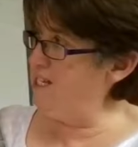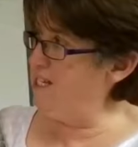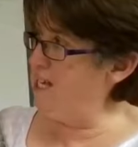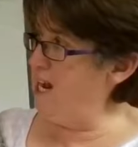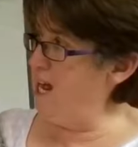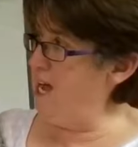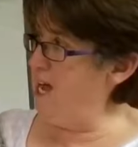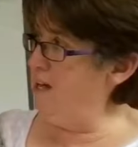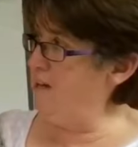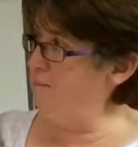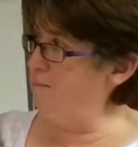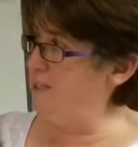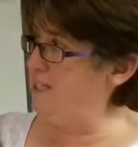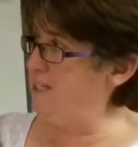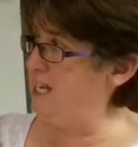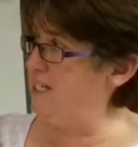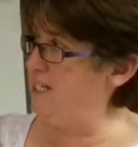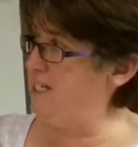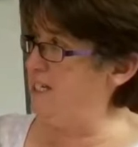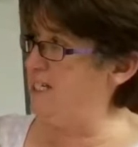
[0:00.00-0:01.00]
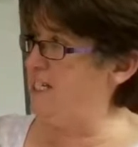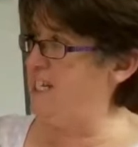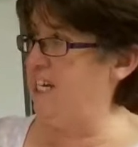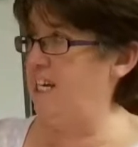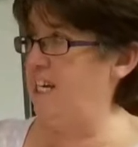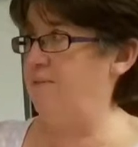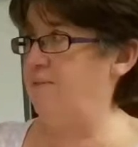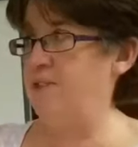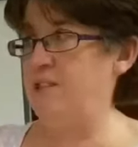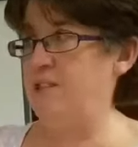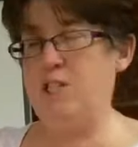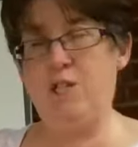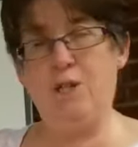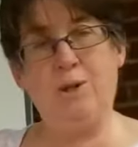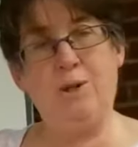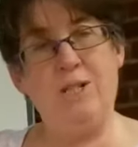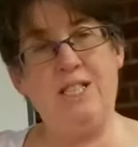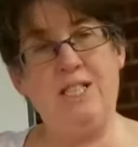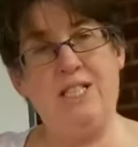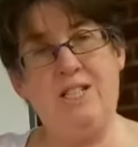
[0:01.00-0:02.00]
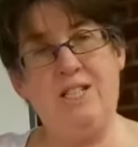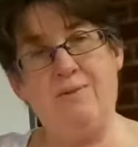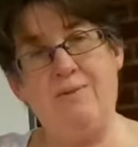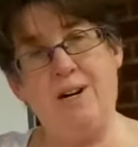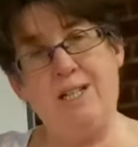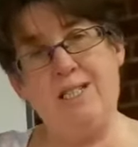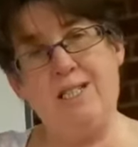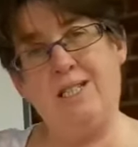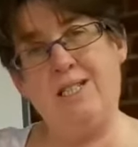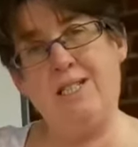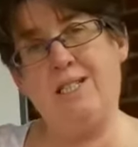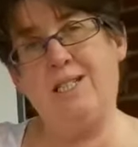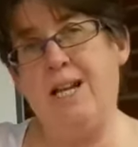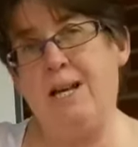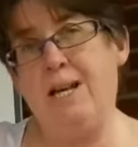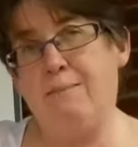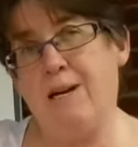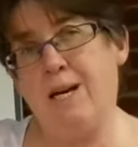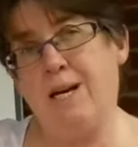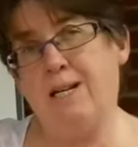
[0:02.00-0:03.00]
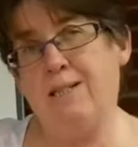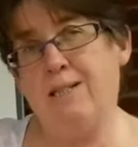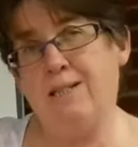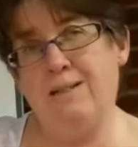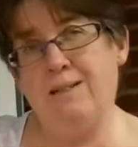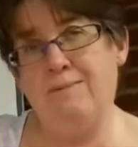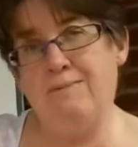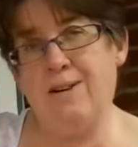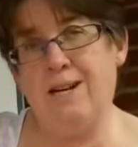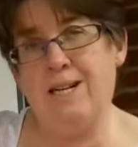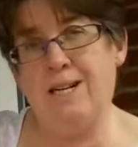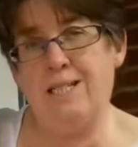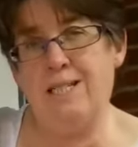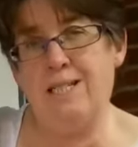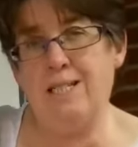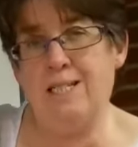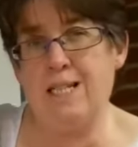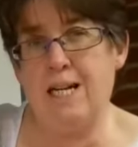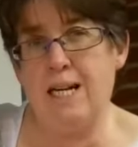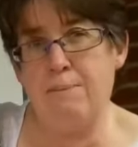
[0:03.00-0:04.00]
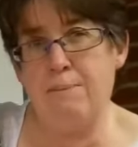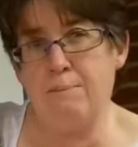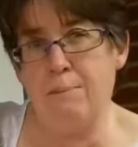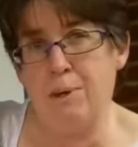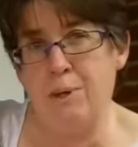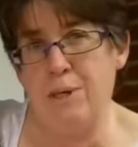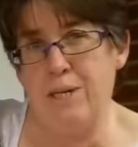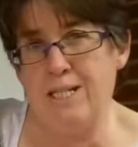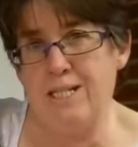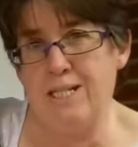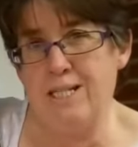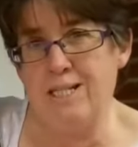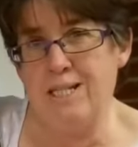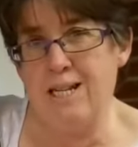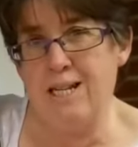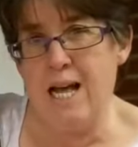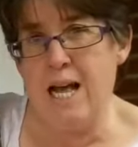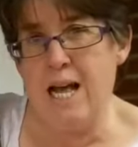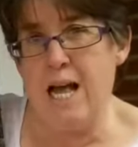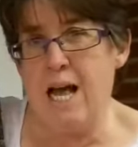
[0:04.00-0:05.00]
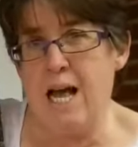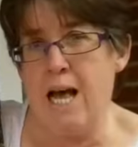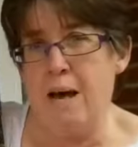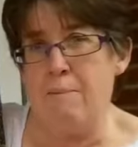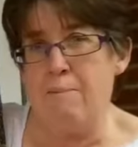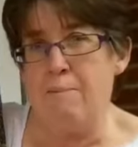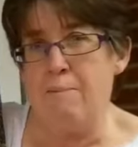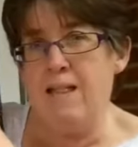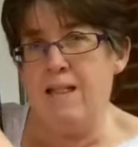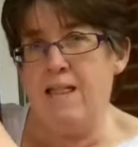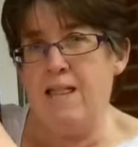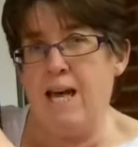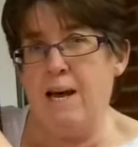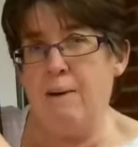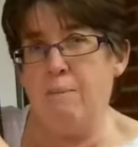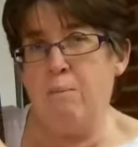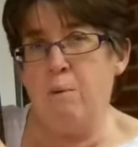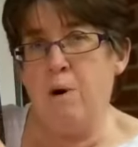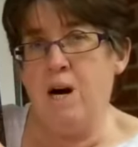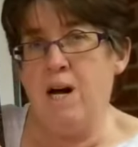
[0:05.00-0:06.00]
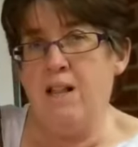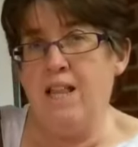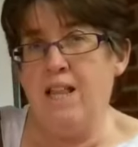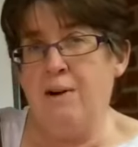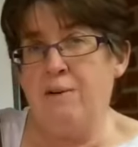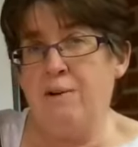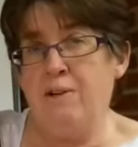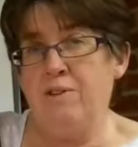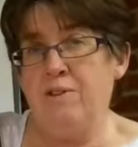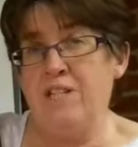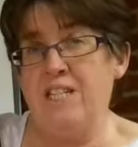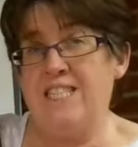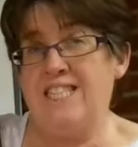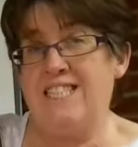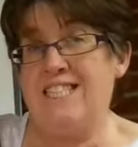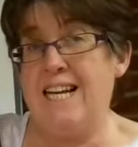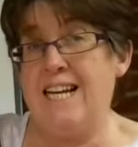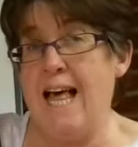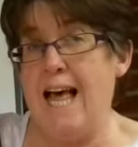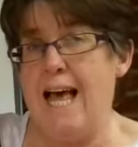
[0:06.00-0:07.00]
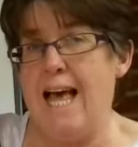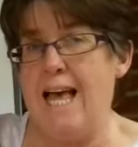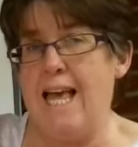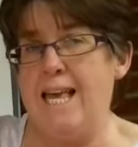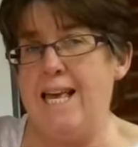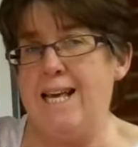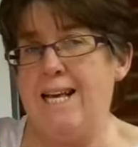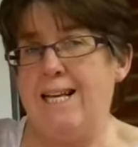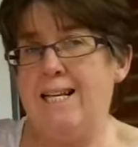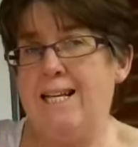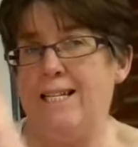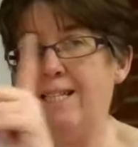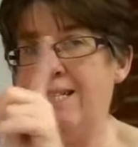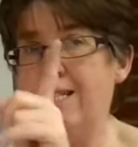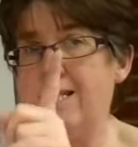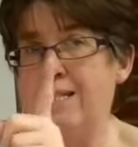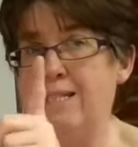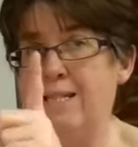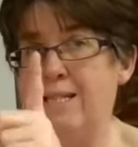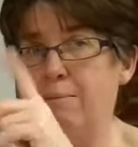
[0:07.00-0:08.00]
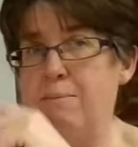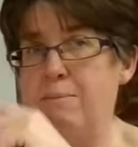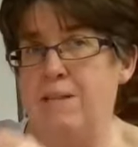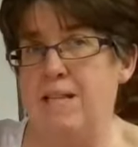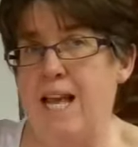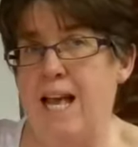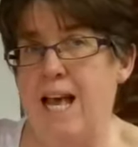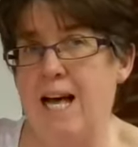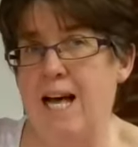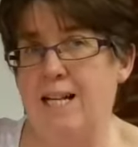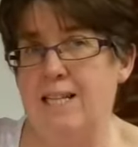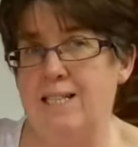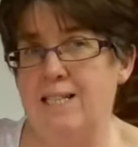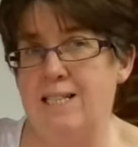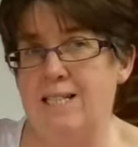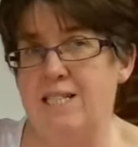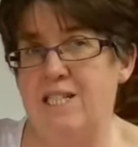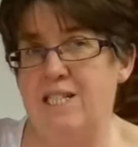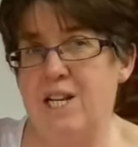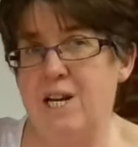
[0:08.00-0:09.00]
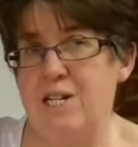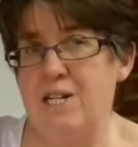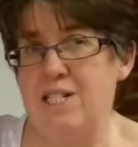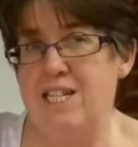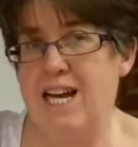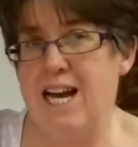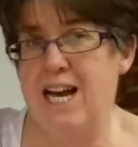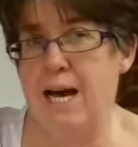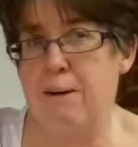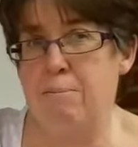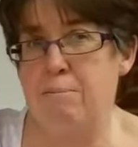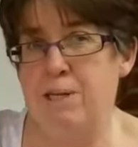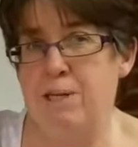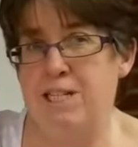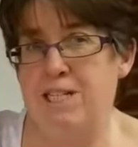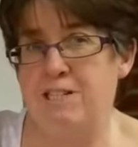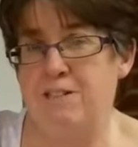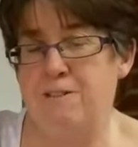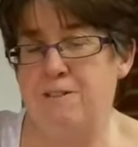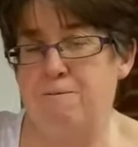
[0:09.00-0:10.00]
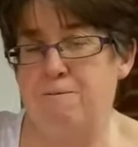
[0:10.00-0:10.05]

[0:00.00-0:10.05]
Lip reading: he's going to help Santa deliver the toys to fast asleep girls and fast asleep boys. But then while they're on the sleigh, something else is going to happen.